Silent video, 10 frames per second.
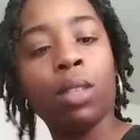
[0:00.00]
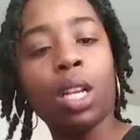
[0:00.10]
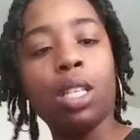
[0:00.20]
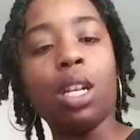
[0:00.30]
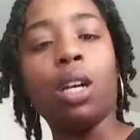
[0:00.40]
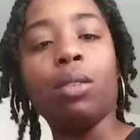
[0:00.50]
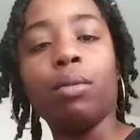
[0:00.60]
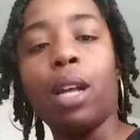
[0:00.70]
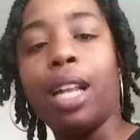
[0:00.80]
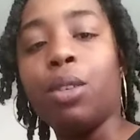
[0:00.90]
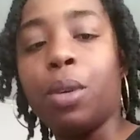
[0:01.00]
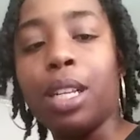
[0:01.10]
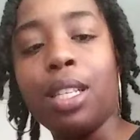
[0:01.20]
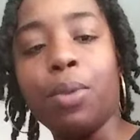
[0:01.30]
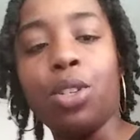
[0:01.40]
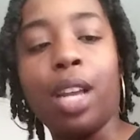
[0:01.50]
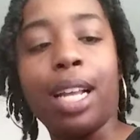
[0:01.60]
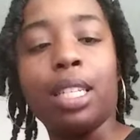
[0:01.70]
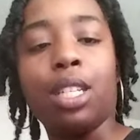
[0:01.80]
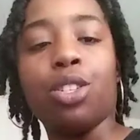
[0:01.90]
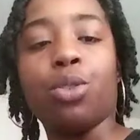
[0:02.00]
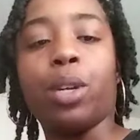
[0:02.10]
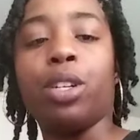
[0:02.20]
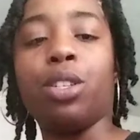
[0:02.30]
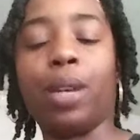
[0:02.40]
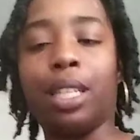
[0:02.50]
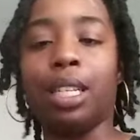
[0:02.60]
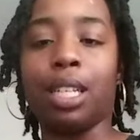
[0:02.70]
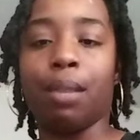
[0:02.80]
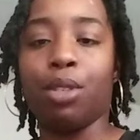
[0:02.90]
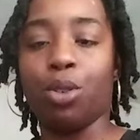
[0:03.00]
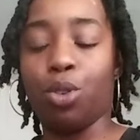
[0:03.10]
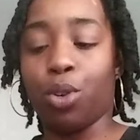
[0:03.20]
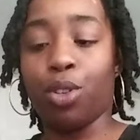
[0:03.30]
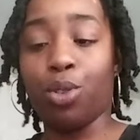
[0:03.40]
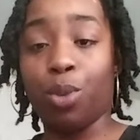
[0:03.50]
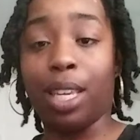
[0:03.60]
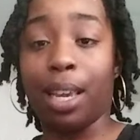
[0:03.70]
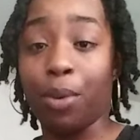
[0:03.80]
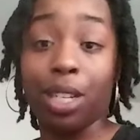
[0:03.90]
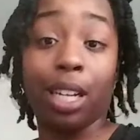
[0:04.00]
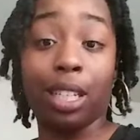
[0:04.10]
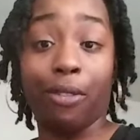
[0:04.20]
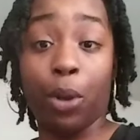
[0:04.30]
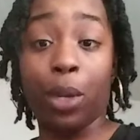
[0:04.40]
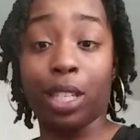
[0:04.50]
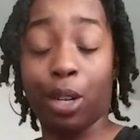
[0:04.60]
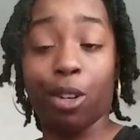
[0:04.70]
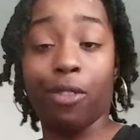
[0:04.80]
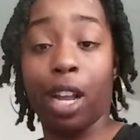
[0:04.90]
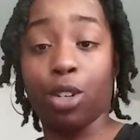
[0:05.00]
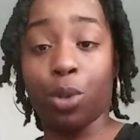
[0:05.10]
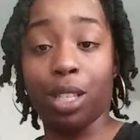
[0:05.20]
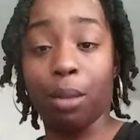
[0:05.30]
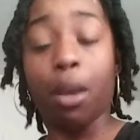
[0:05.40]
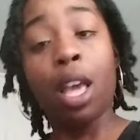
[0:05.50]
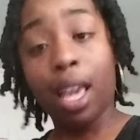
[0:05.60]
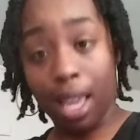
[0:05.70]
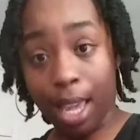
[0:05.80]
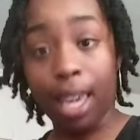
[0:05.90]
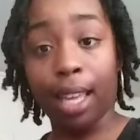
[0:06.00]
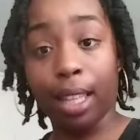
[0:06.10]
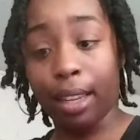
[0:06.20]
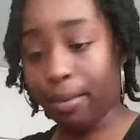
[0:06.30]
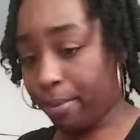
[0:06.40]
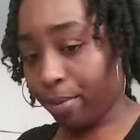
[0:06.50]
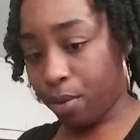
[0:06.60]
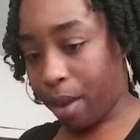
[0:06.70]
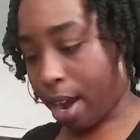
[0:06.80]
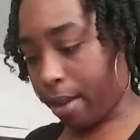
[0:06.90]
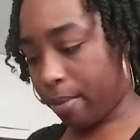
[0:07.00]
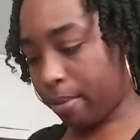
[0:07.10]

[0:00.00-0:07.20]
so, I do want to see what you guys need to surrender to at this time, too, during this weekend, which I need to focus on if y'all doing some healing, right?